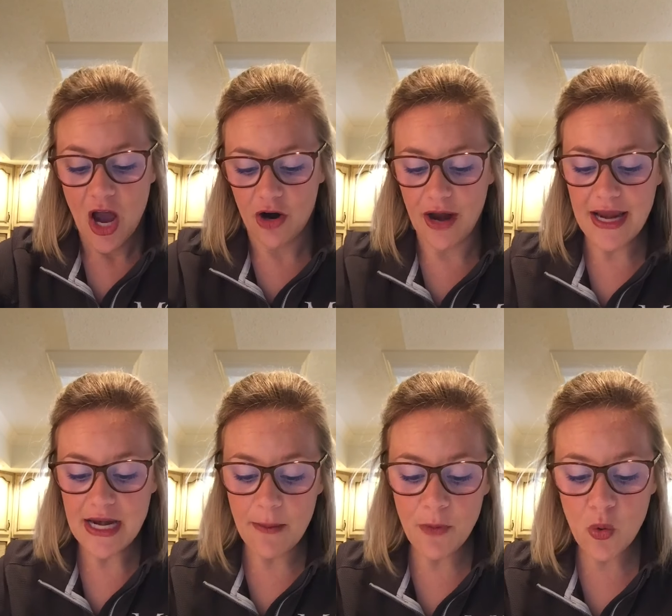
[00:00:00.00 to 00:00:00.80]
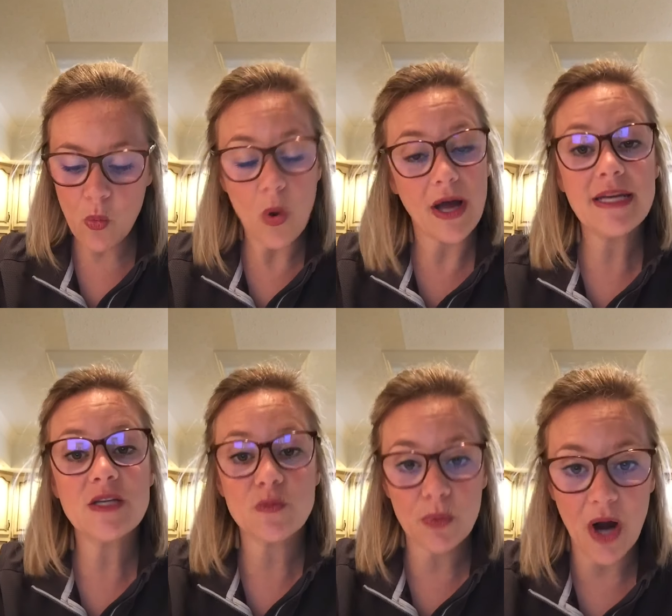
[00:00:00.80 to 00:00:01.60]
All right, number 1
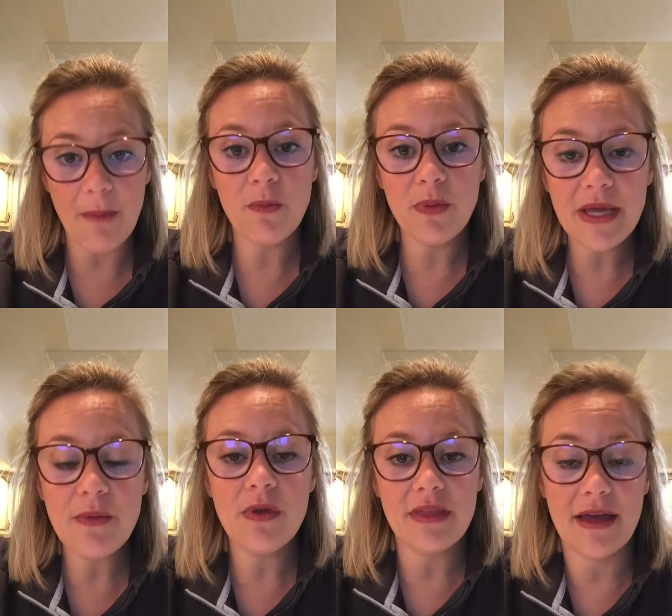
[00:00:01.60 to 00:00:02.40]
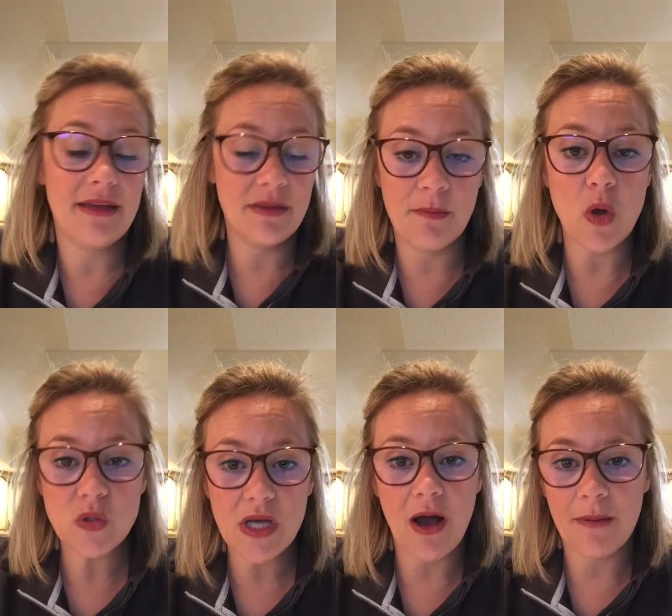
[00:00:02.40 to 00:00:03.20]
is probably the
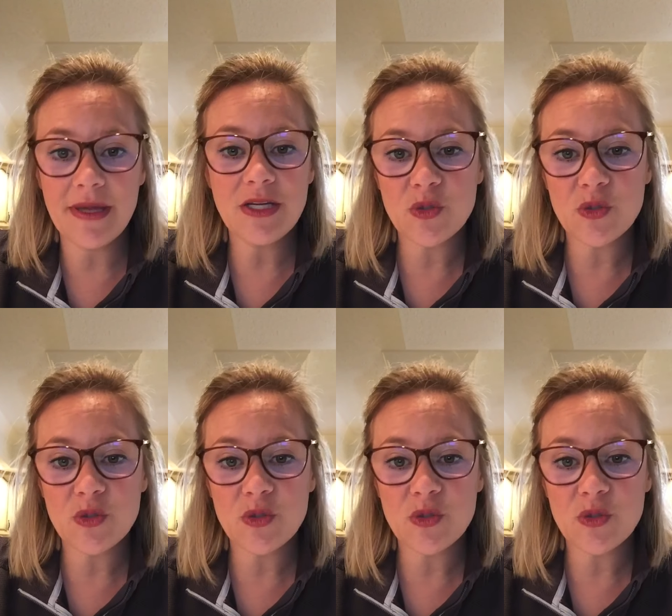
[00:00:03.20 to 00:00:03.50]
most common.